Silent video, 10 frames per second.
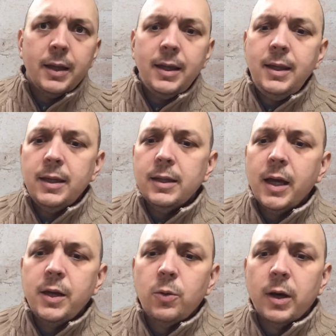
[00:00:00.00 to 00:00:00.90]
E,
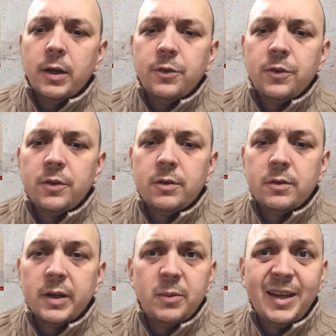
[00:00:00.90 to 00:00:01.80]
likewise,
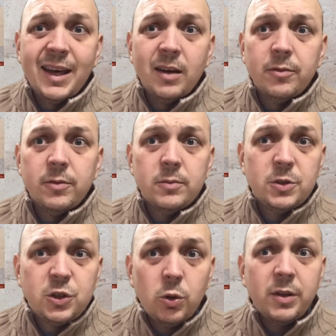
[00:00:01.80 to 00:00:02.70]
right? We have
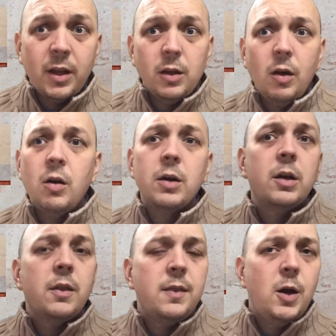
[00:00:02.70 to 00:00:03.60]
short and long.
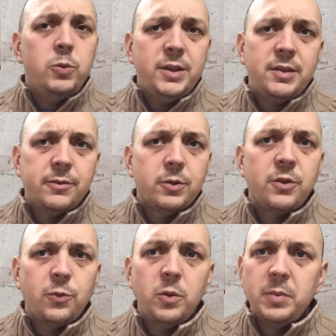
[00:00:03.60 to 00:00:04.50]
The only
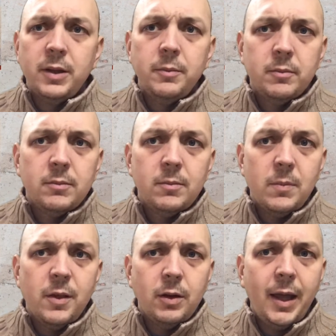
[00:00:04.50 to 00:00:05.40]
difference would be
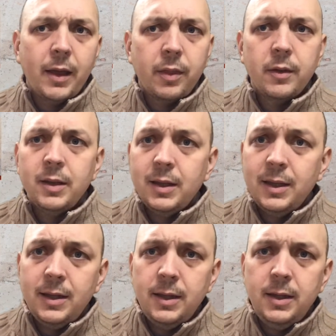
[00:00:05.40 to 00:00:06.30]
their length.
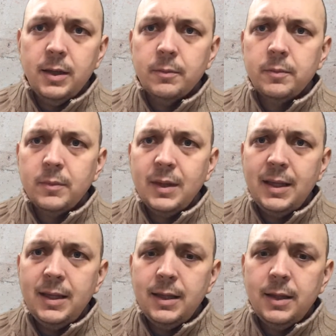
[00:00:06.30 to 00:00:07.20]
E.
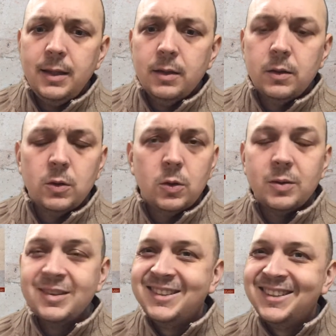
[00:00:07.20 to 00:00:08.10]
Oh,
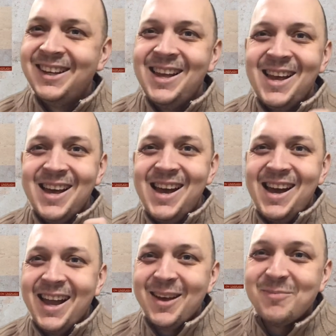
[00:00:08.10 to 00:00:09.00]
I
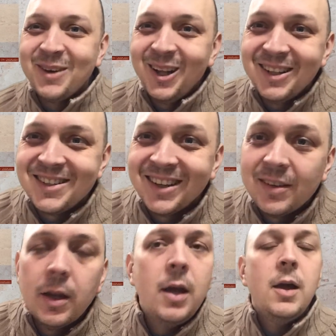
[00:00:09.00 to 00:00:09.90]
apologize.
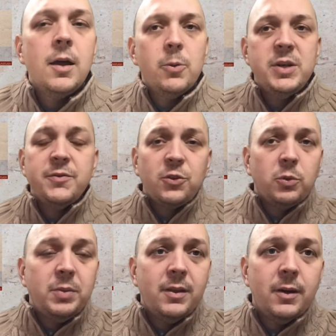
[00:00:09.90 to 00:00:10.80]
The only difference would
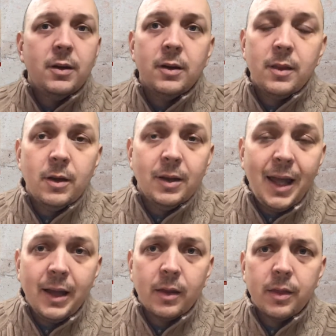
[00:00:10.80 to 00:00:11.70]
be their
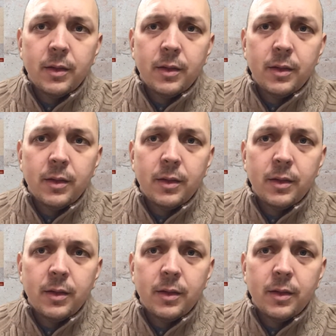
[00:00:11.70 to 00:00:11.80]
length.